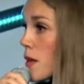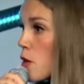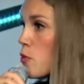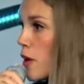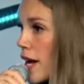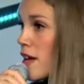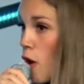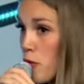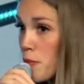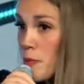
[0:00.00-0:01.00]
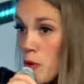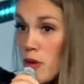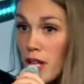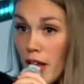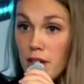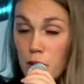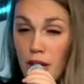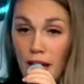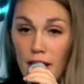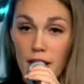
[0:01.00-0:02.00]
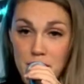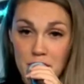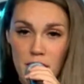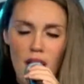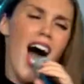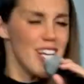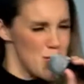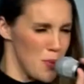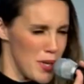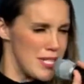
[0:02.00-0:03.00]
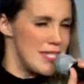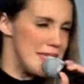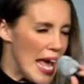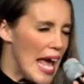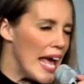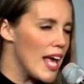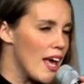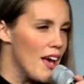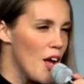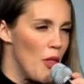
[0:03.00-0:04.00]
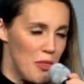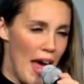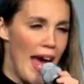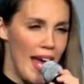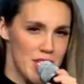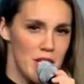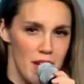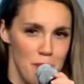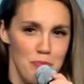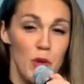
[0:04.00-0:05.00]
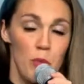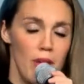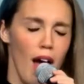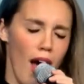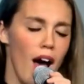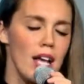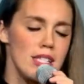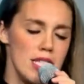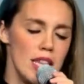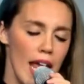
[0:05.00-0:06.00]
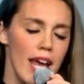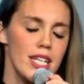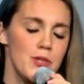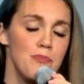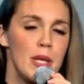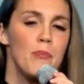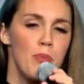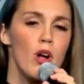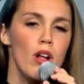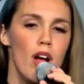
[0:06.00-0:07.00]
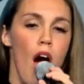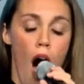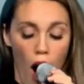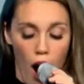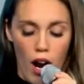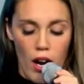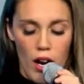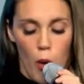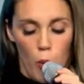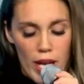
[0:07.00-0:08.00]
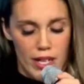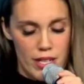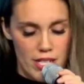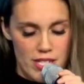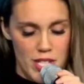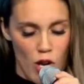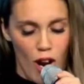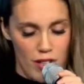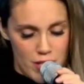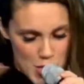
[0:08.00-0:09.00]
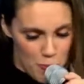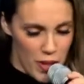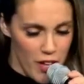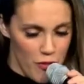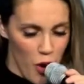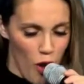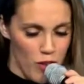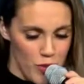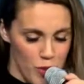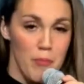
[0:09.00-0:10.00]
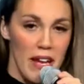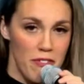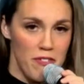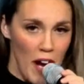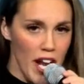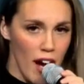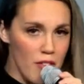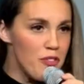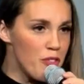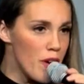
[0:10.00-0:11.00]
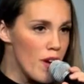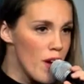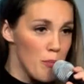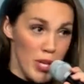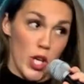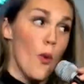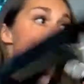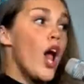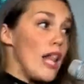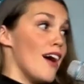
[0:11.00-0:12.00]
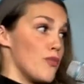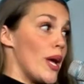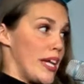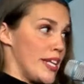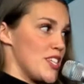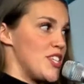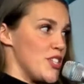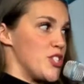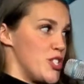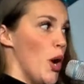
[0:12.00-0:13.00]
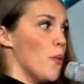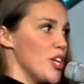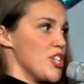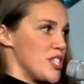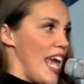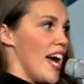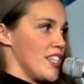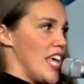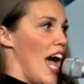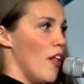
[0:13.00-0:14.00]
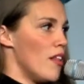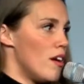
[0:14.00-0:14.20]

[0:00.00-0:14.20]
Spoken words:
Right? All the people who are late, you get it. I just want to say that us late people, our weaknesses are on display for all of you to make fun of. But you all have weaknesses too. We just can't tell.